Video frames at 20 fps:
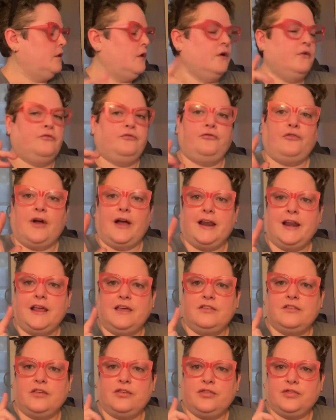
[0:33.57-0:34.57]
Friday
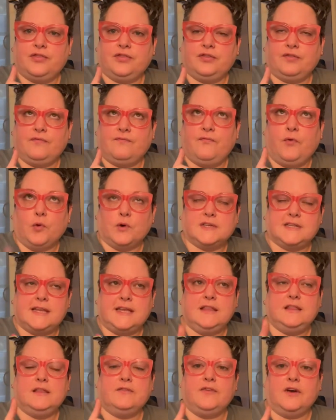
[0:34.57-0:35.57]
the
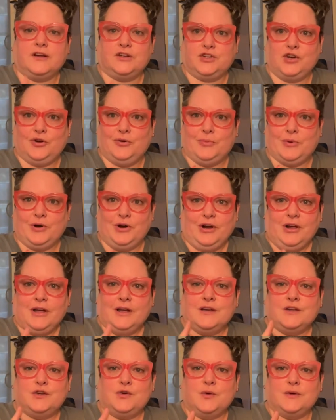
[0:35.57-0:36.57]
14th of October,
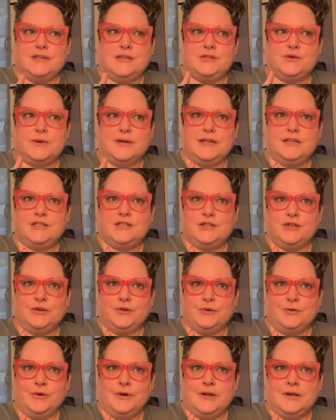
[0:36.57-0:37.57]

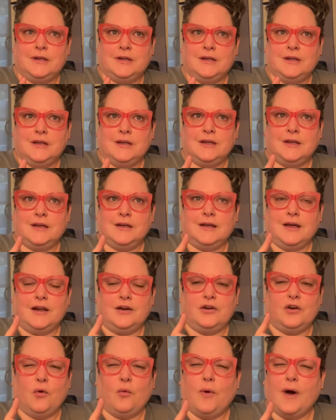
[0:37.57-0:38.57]
2022. I
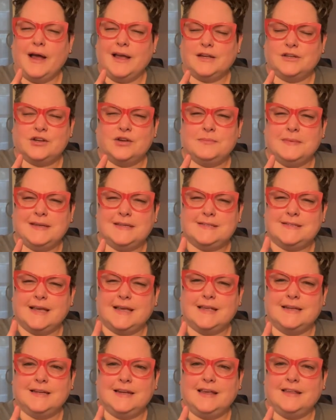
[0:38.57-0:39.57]
don't know why it took me a
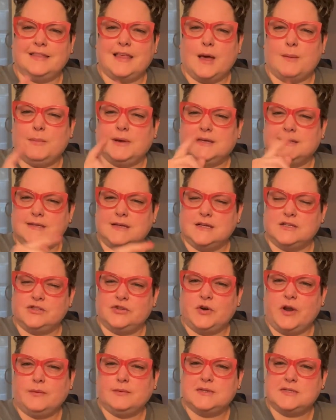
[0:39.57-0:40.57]
second to get that, because
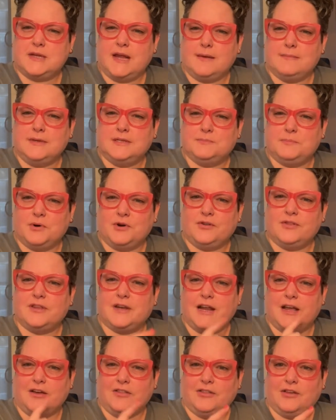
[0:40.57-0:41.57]
yesterday was Dami's
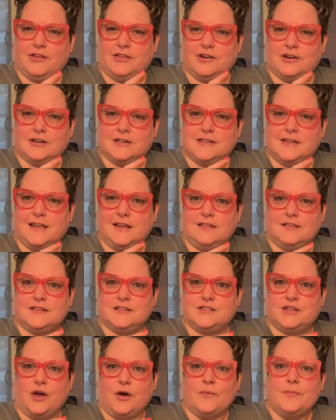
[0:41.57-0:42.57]
birthday on the 13th.
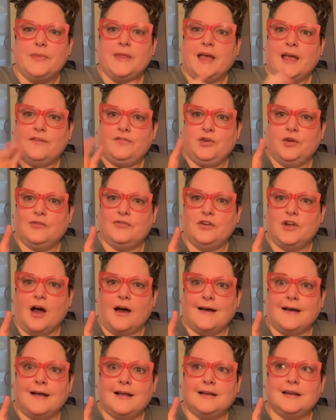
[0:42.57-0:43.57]
So if you've
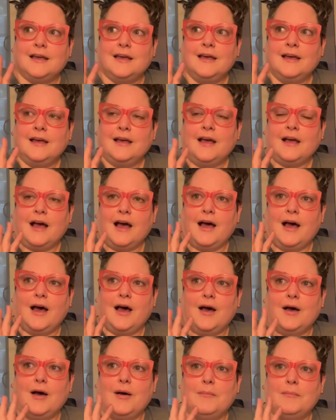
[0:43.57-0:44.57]
not
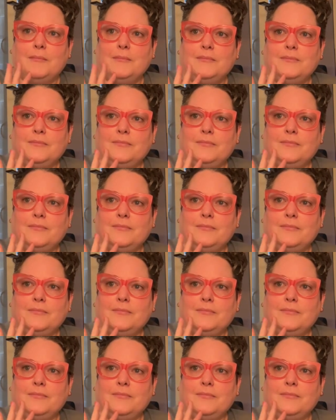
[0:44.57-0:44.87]
um,